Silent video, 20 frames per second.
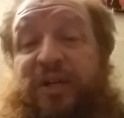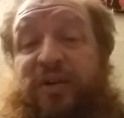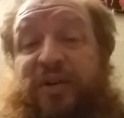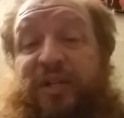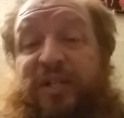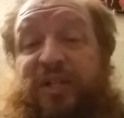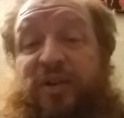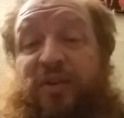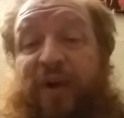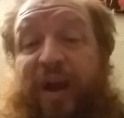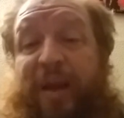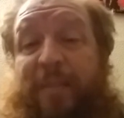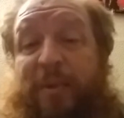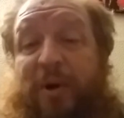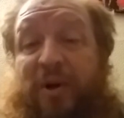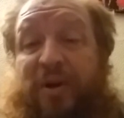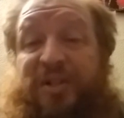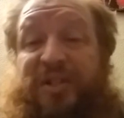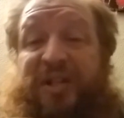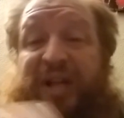
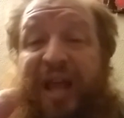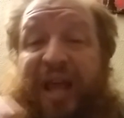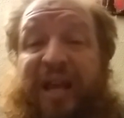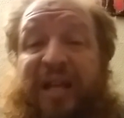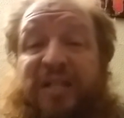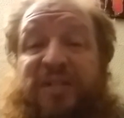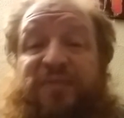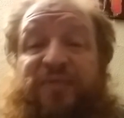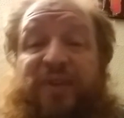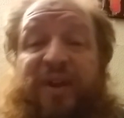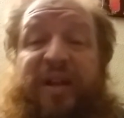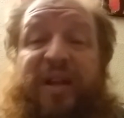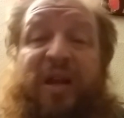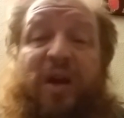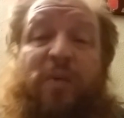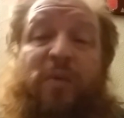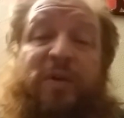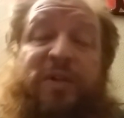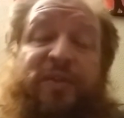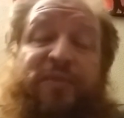grandma. Share this
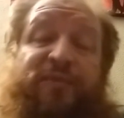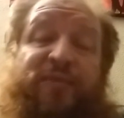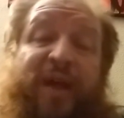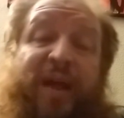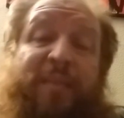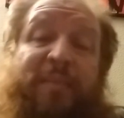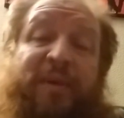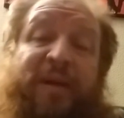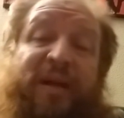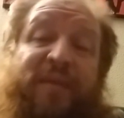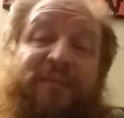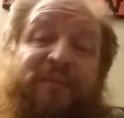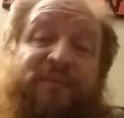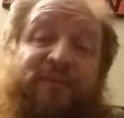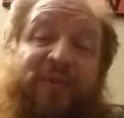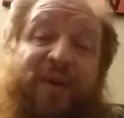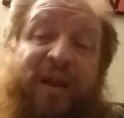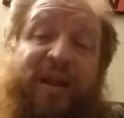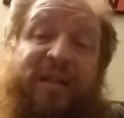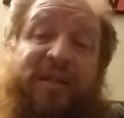video with your family and
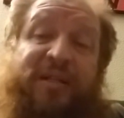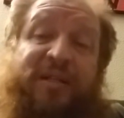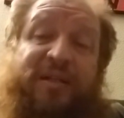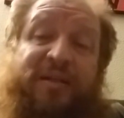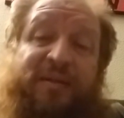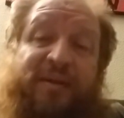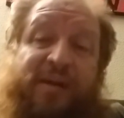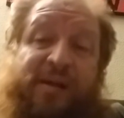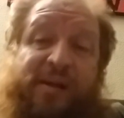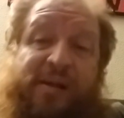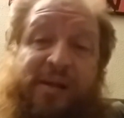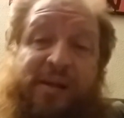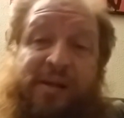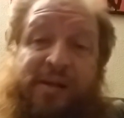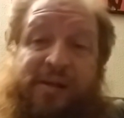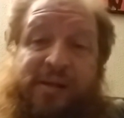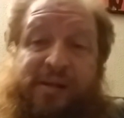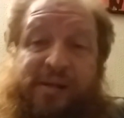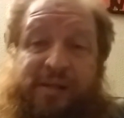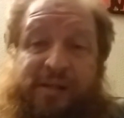friends.
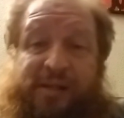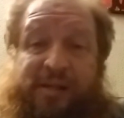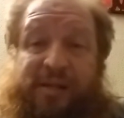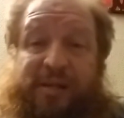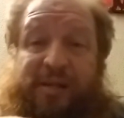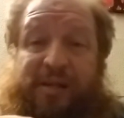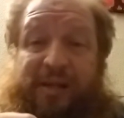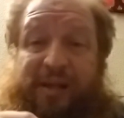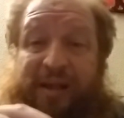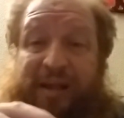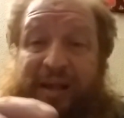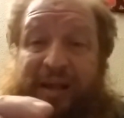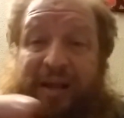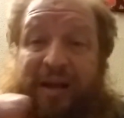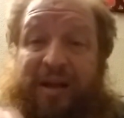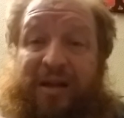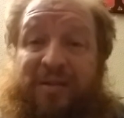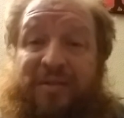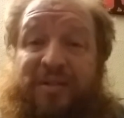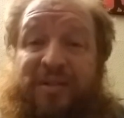
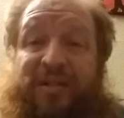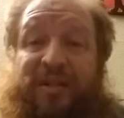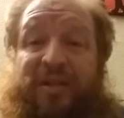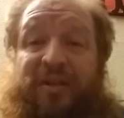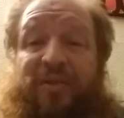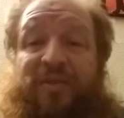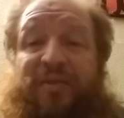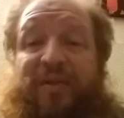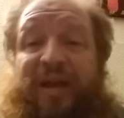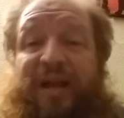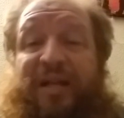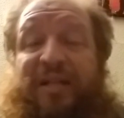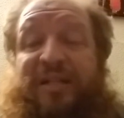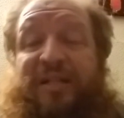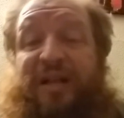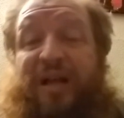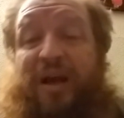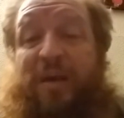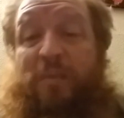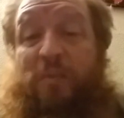And I'll see you next
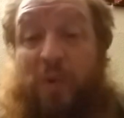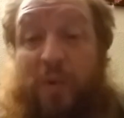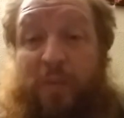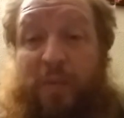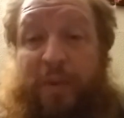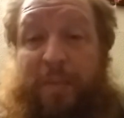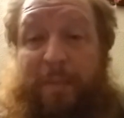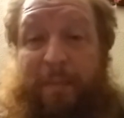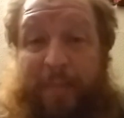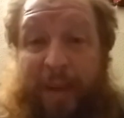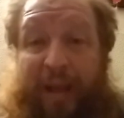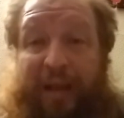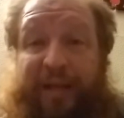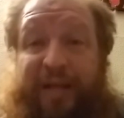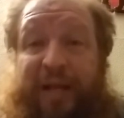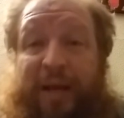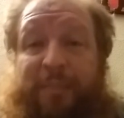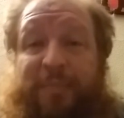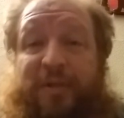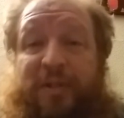time when we
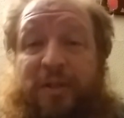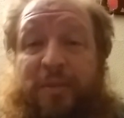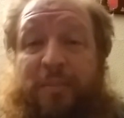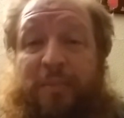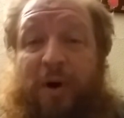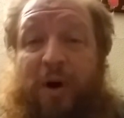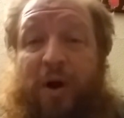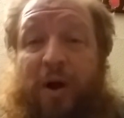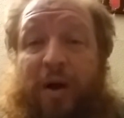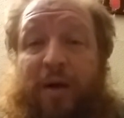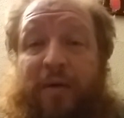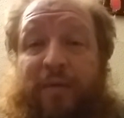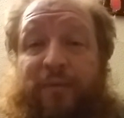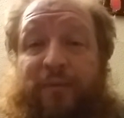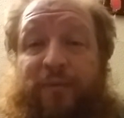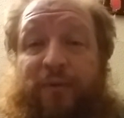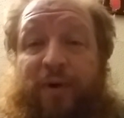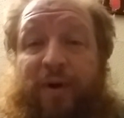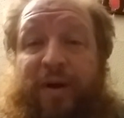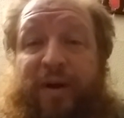belly up to the bar
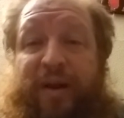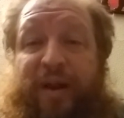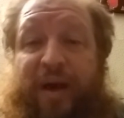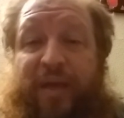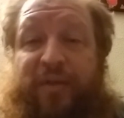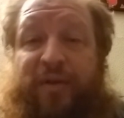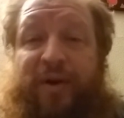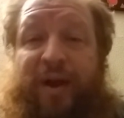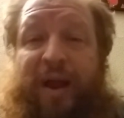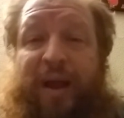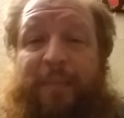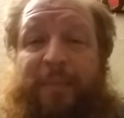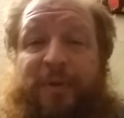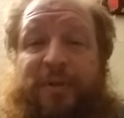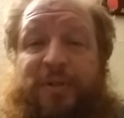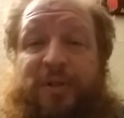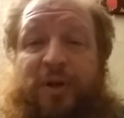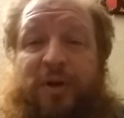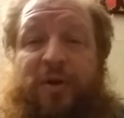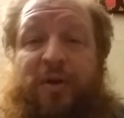for another
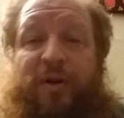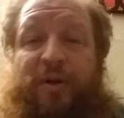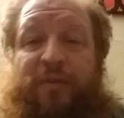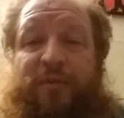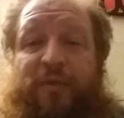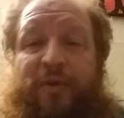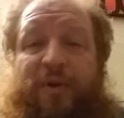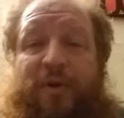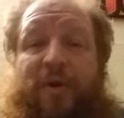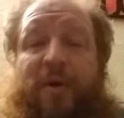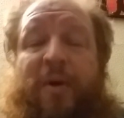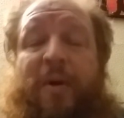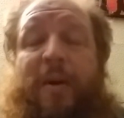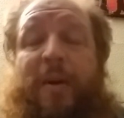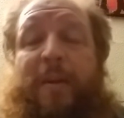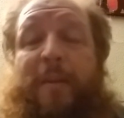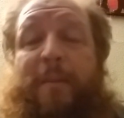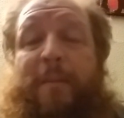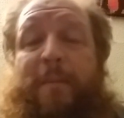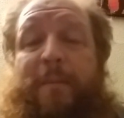episode of
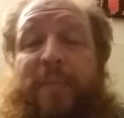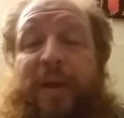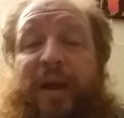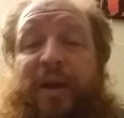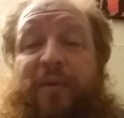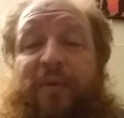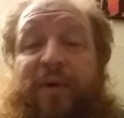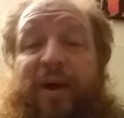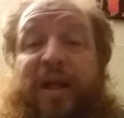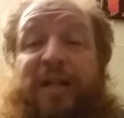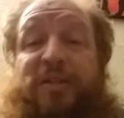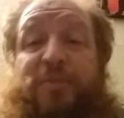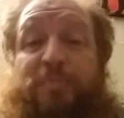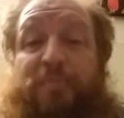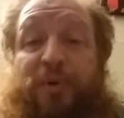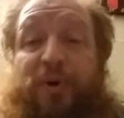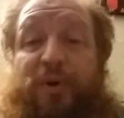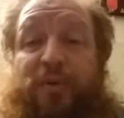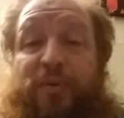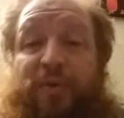Big Red's
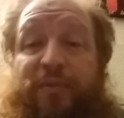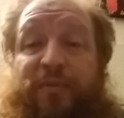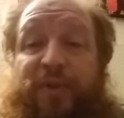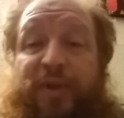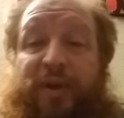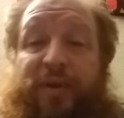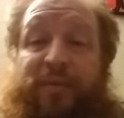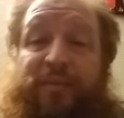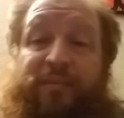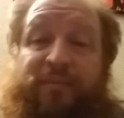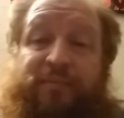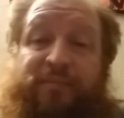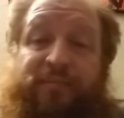Brew Review.